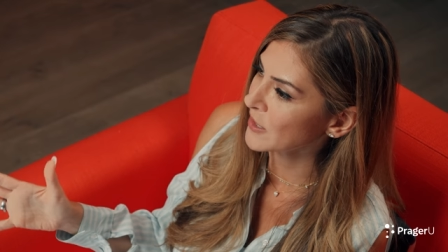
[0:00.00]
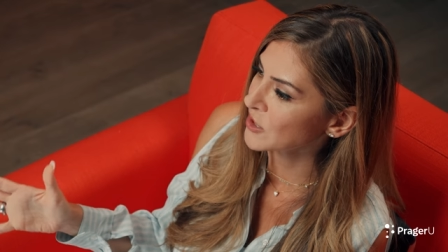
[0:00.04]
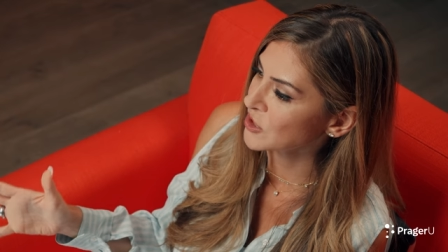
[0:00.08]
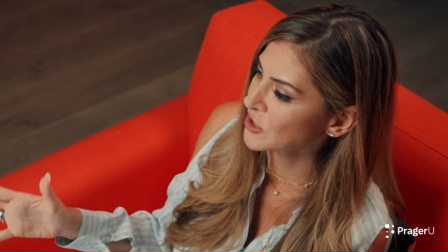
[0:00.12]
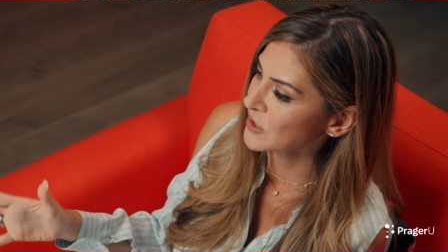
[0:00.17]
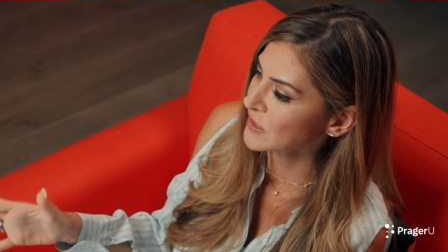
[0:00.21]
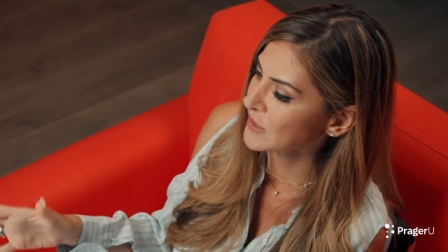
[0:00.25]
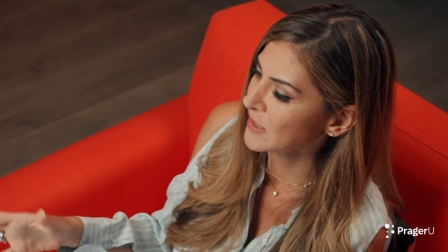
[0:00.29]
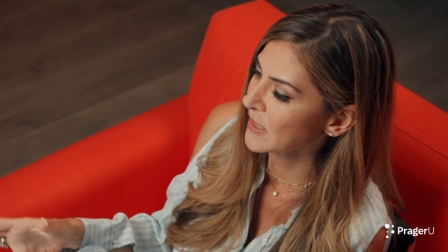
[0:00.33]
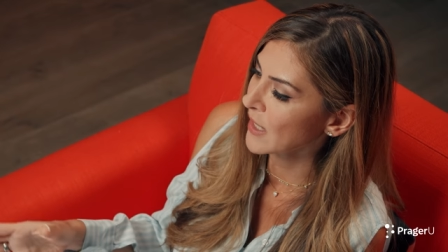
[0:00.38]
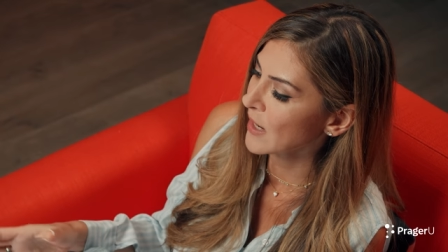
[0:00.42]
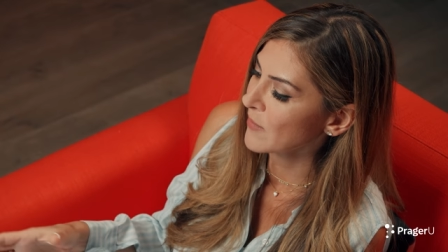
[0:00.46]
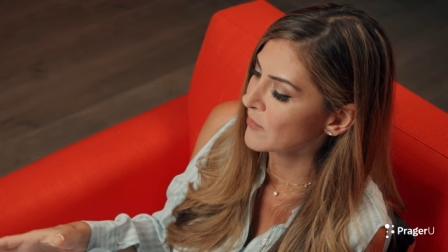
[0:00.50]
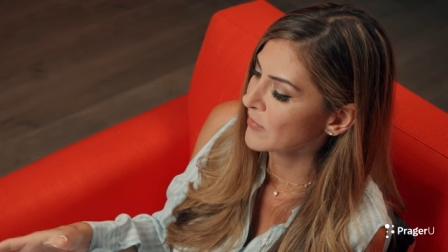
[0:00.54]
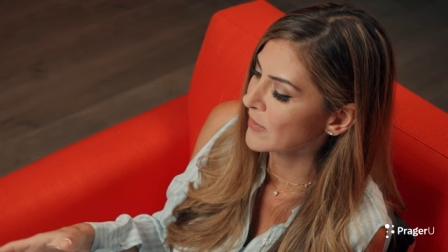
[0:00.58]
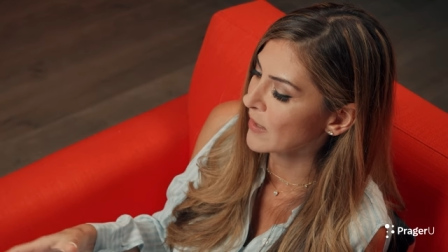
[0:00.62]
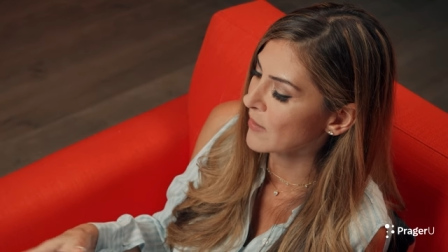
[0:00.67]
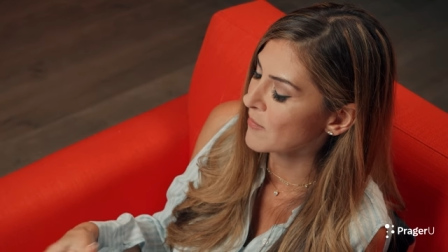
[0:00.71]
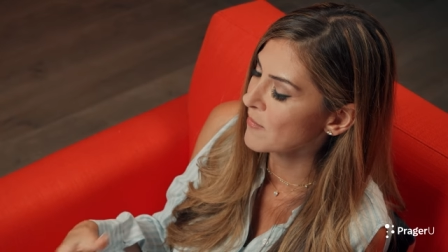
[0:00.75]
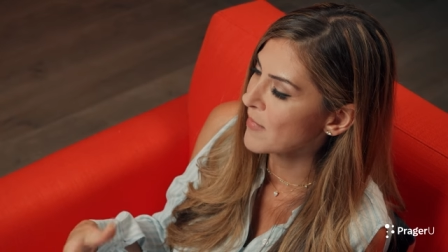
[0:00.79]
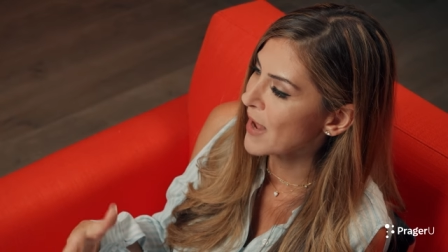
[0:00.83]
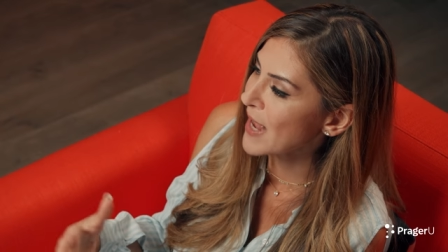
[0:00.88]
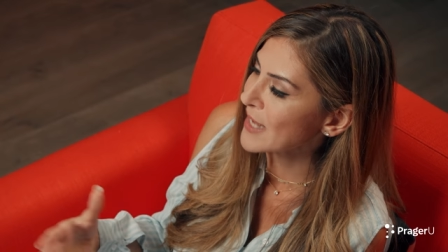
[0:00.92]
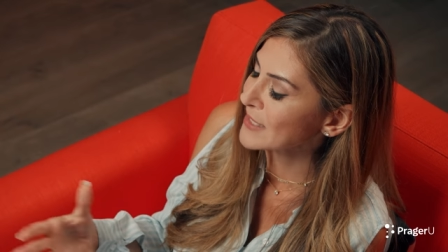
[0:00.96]
it just
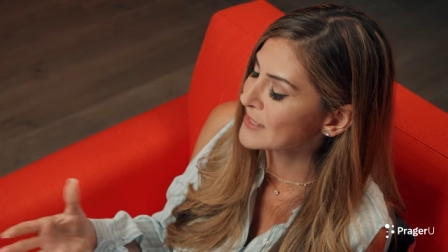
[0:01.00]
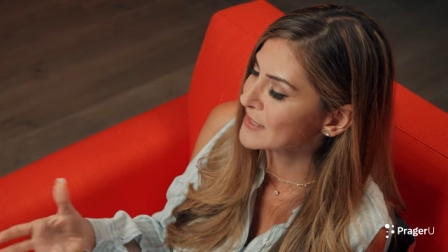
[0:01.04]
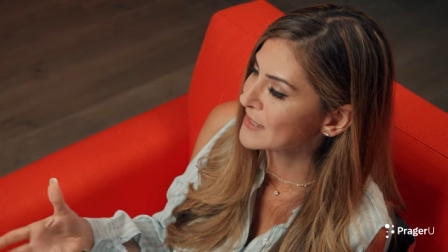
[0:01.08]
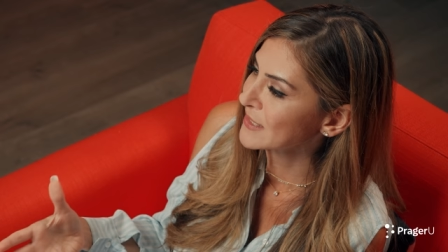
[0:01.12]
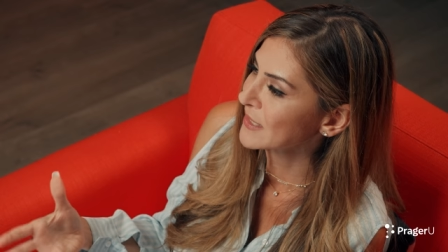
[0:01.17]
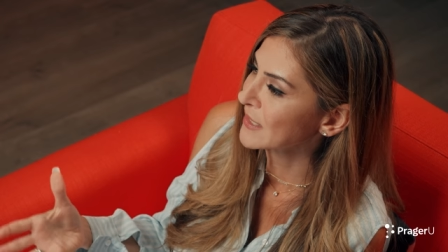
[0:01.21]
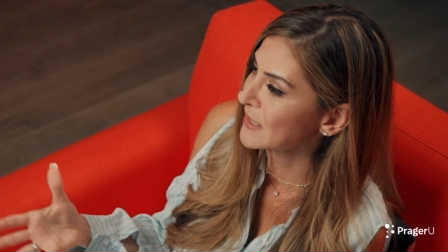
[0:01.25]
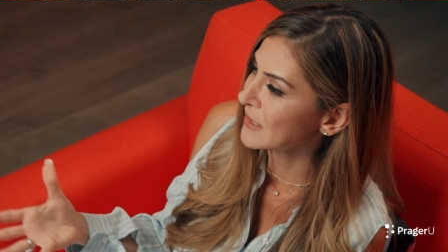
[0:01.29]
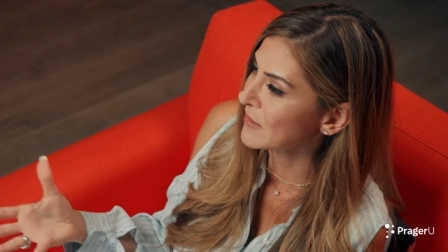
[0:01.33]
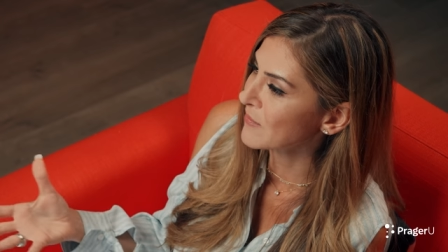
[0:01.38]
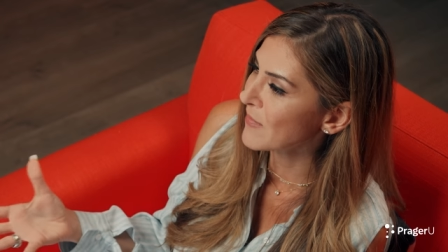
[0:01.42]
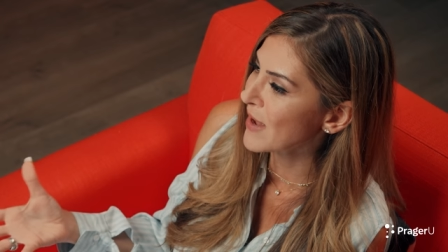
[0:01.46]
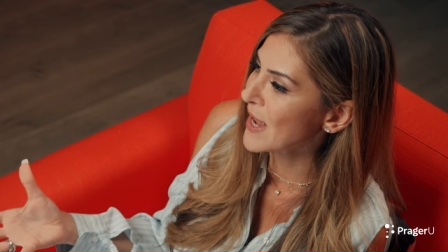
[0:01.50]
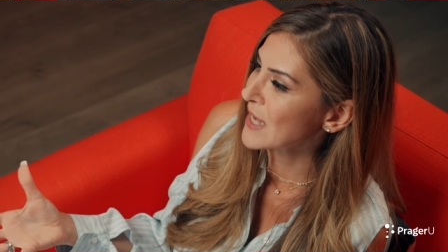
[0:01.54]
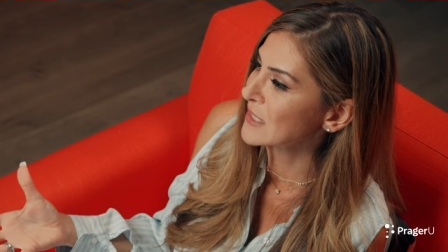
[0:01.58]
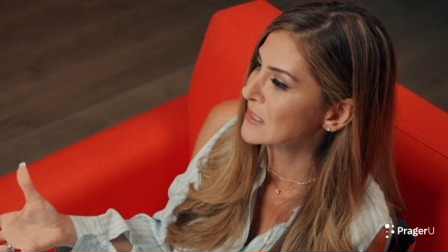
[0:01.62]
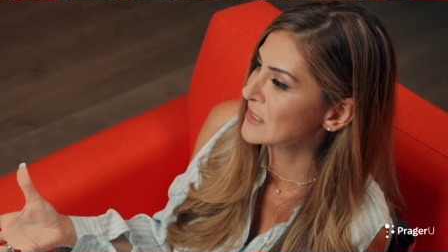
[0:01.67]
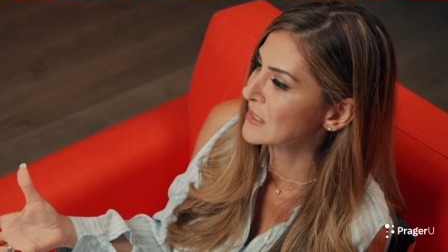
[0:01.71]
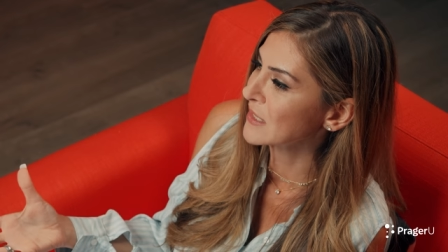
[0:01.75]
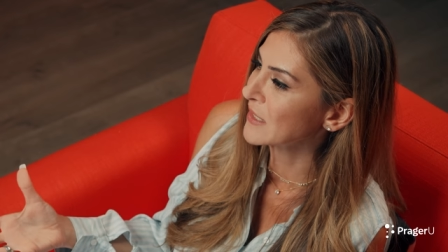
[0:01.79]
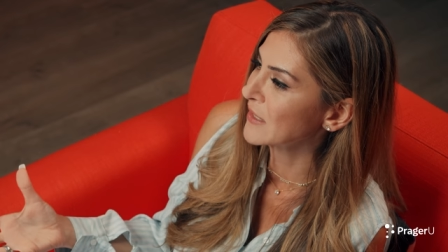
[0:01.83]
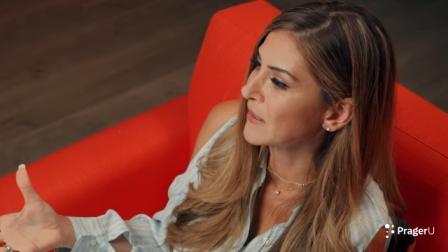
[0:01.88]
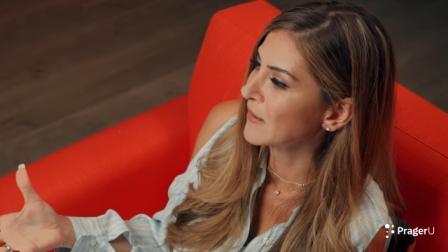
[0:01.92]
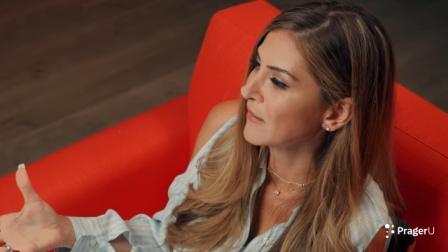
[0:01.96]
kept amassing and
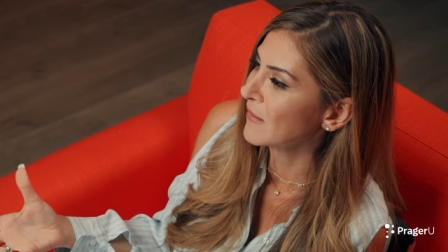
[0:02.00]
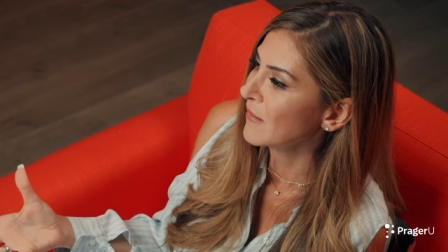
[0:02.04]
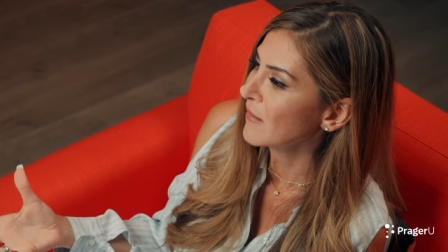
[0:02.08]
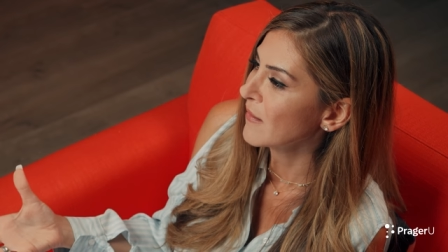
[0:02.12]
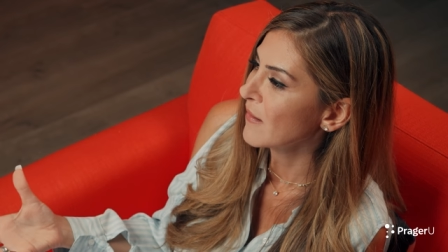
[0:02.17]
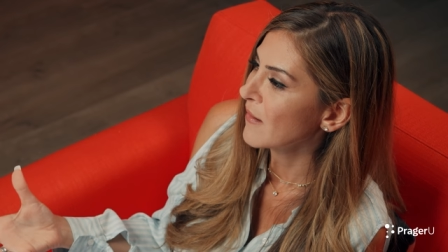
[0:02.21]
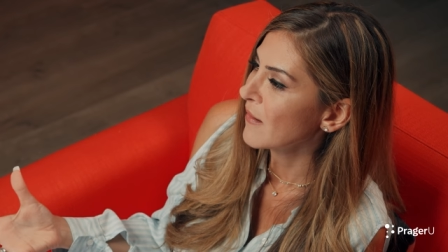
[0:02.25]
amassing.